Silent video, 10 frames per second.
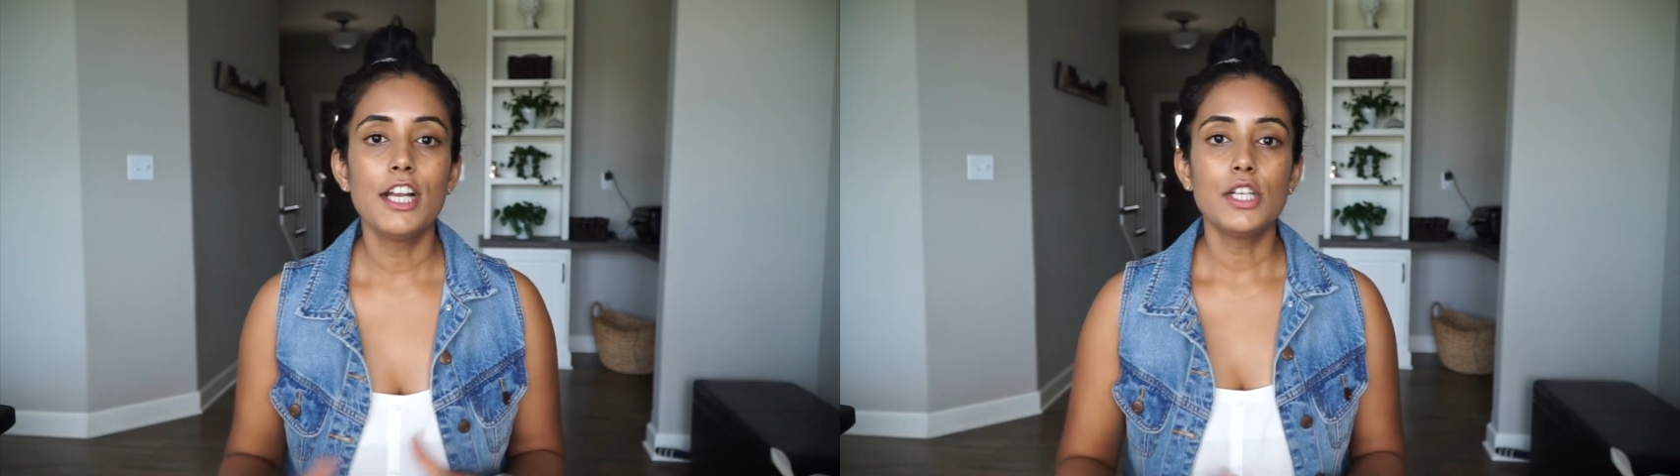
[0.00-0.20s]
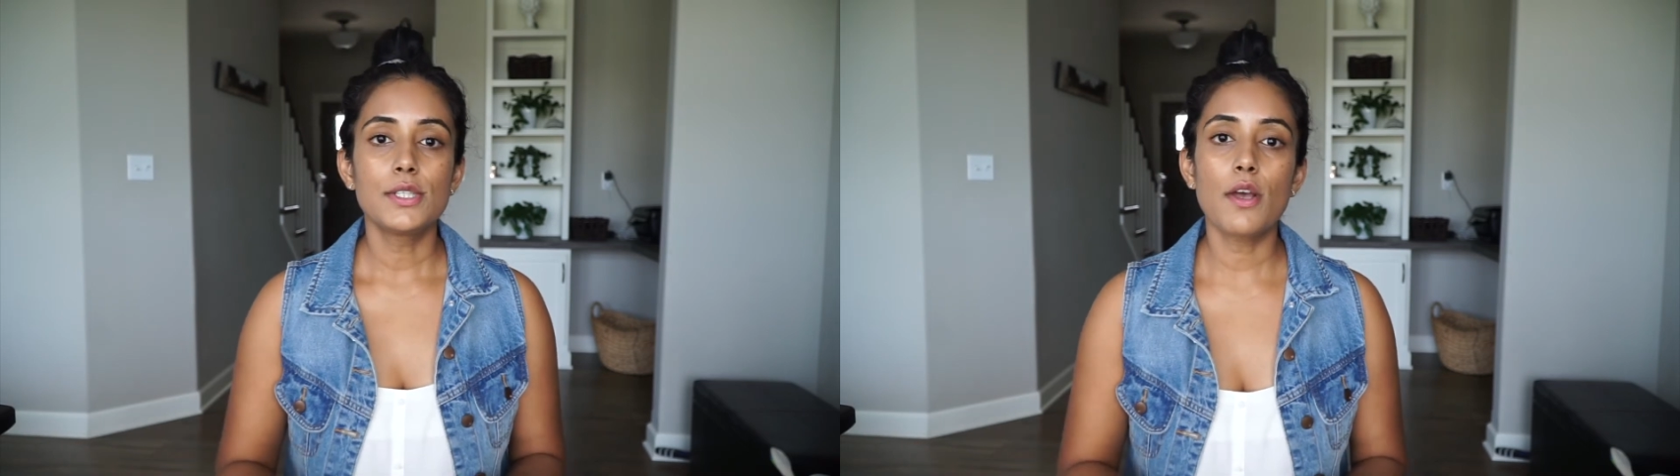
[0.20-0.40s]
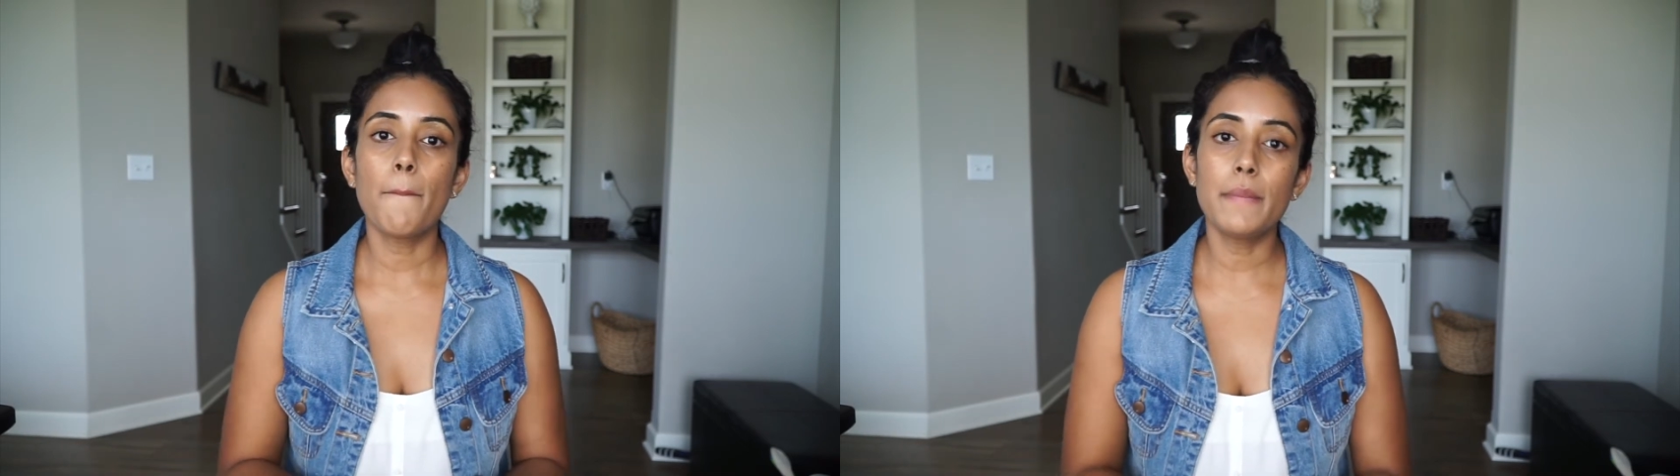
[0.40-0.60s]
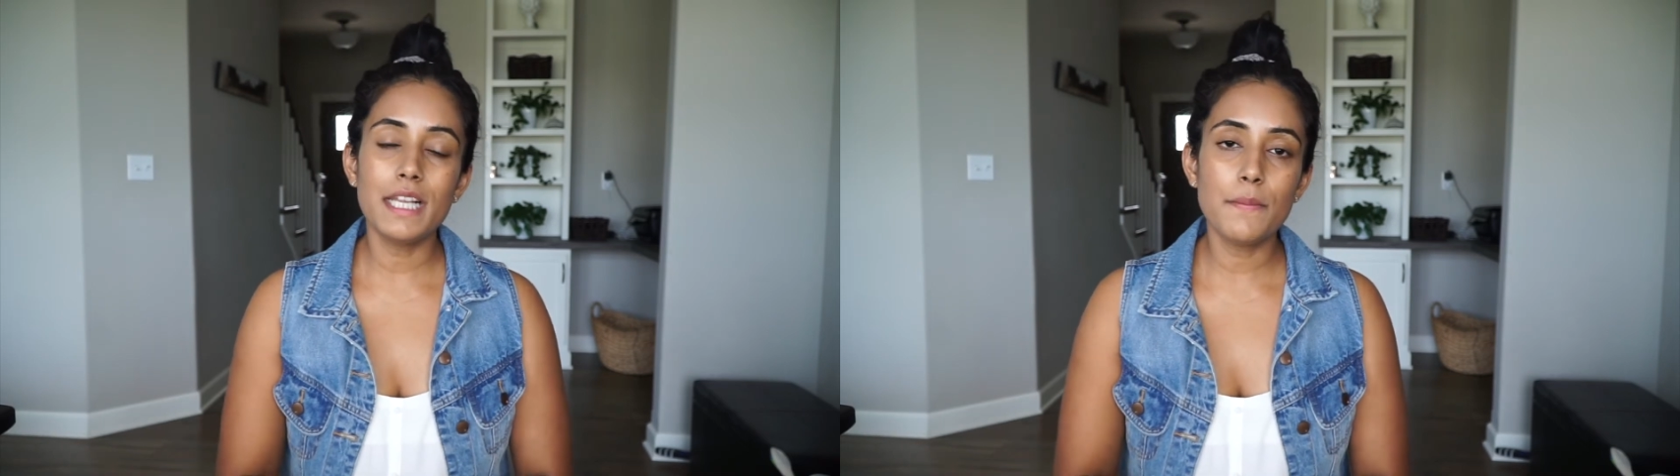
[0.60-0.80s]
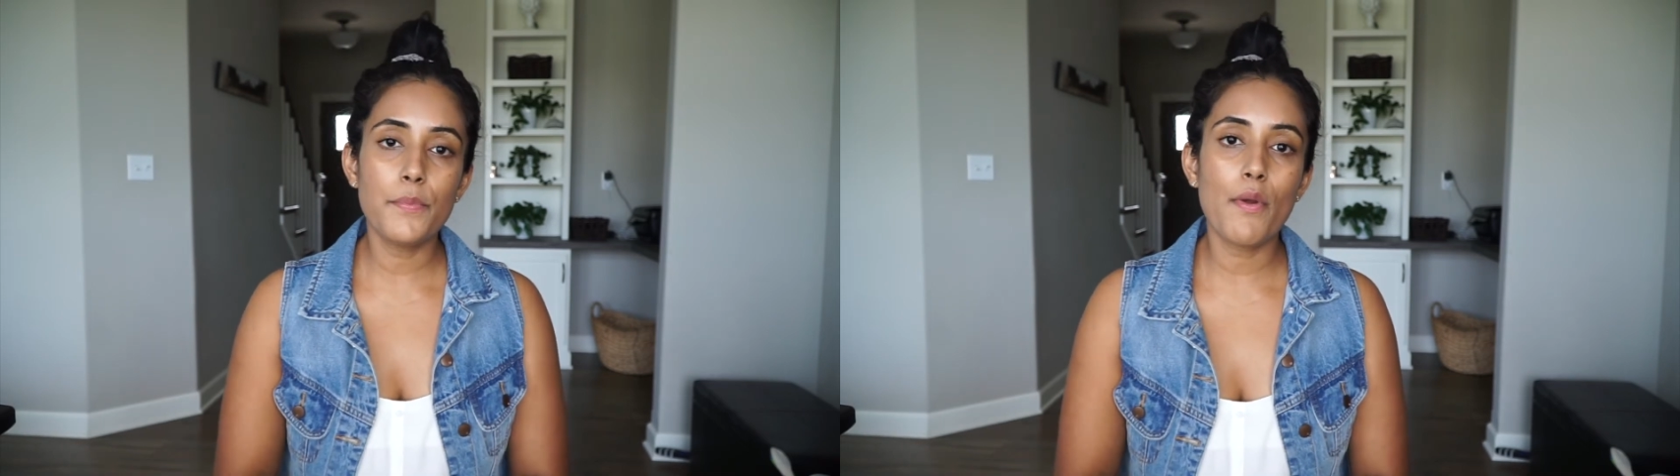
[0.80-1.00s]
so
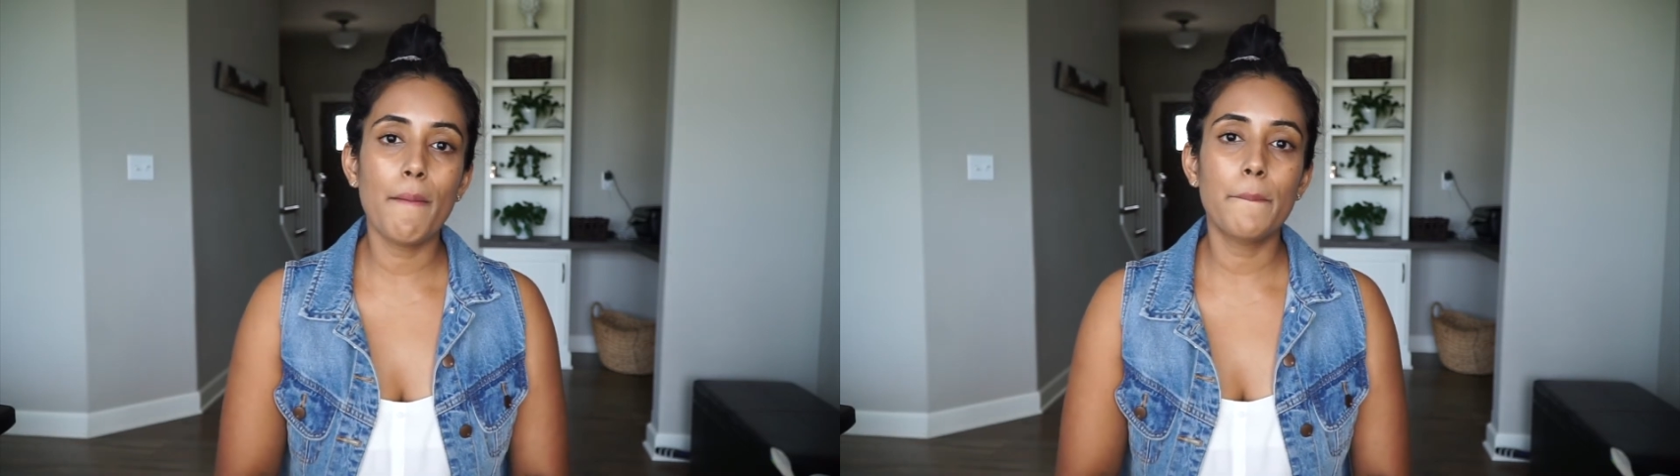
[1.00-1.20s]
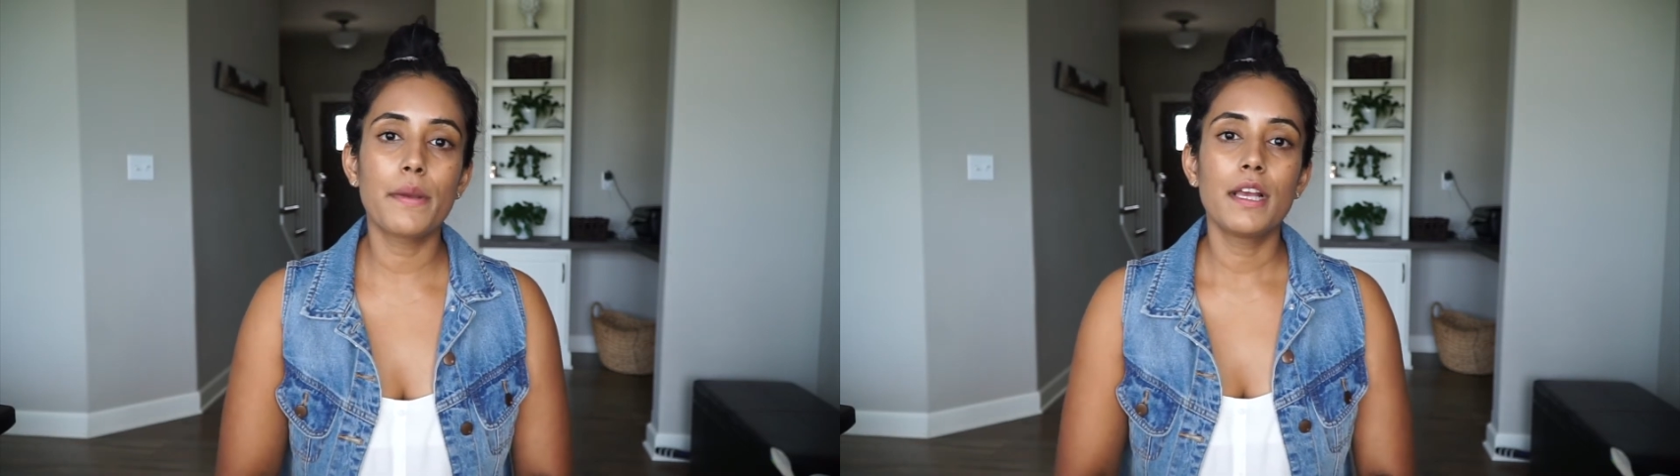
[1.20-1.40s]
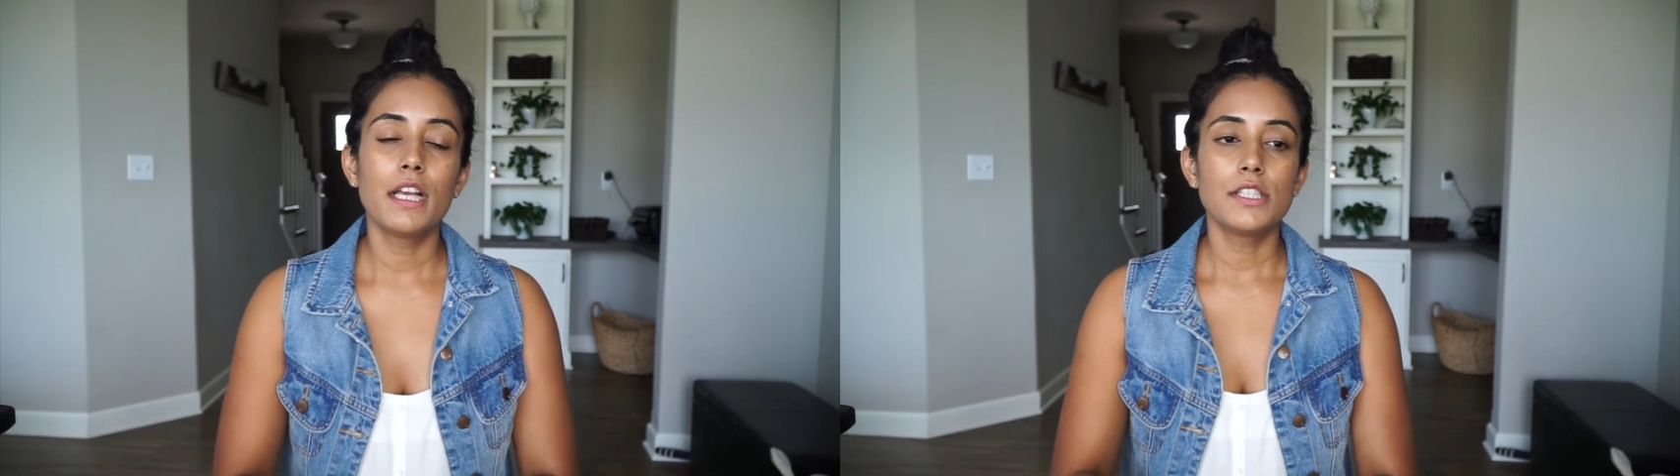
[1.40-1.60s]
meal prep,